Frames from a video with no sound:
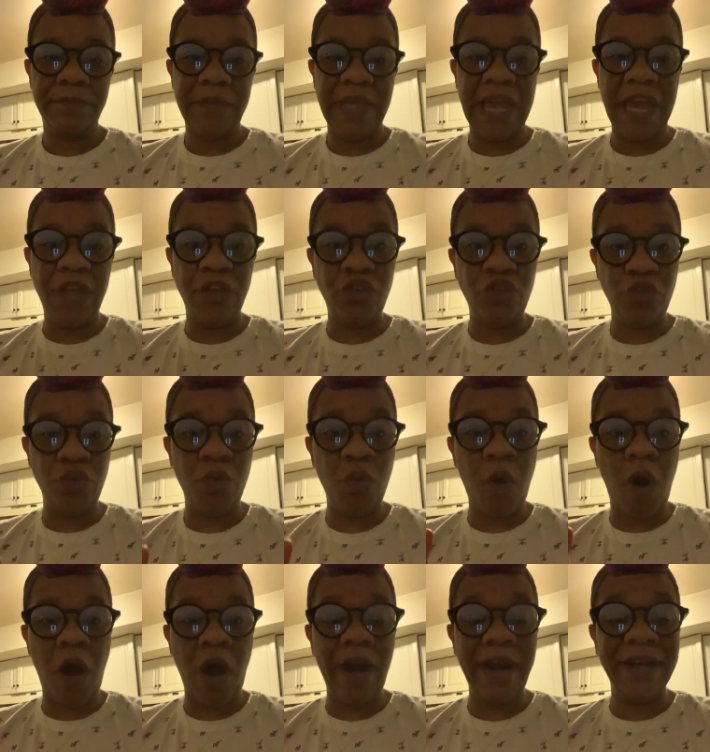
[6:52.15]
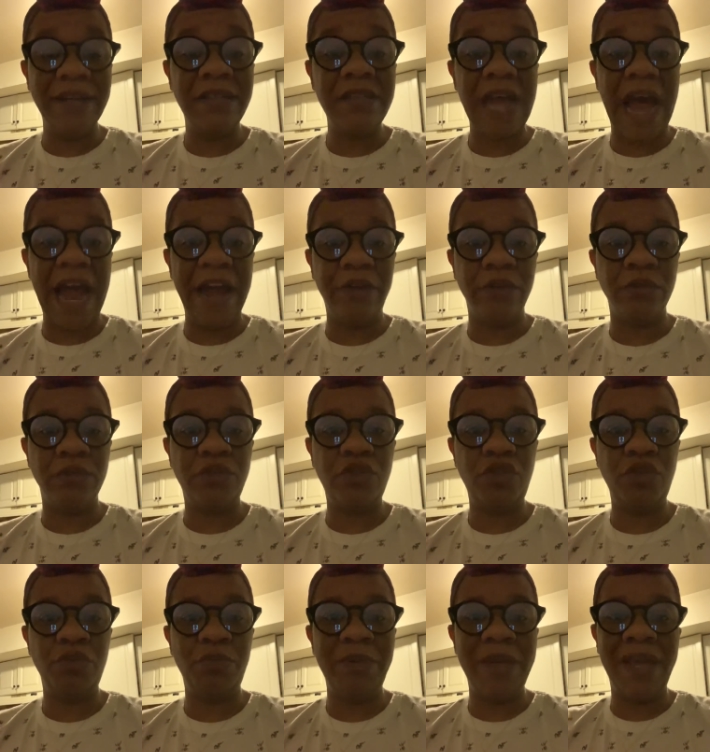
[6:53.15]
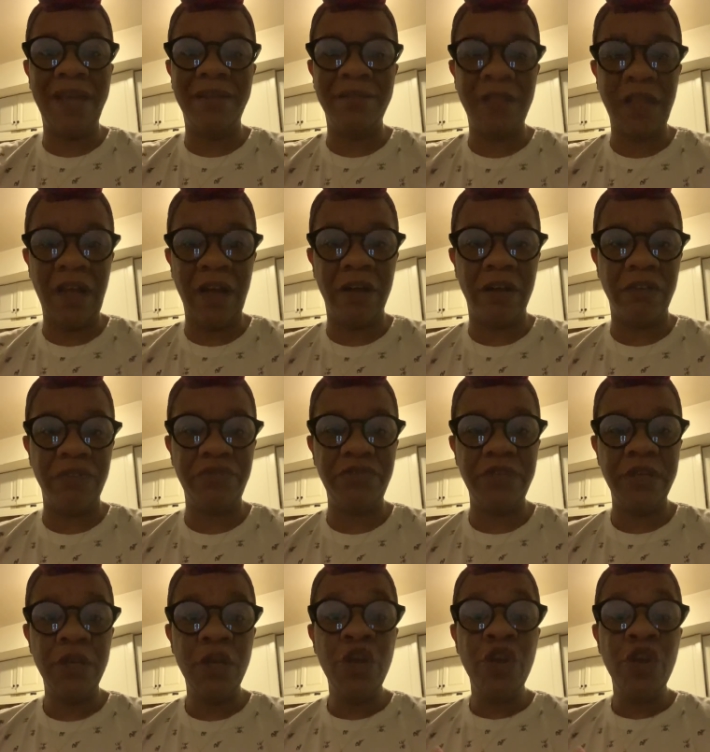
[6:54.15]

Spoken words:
And you are entitled to being loved.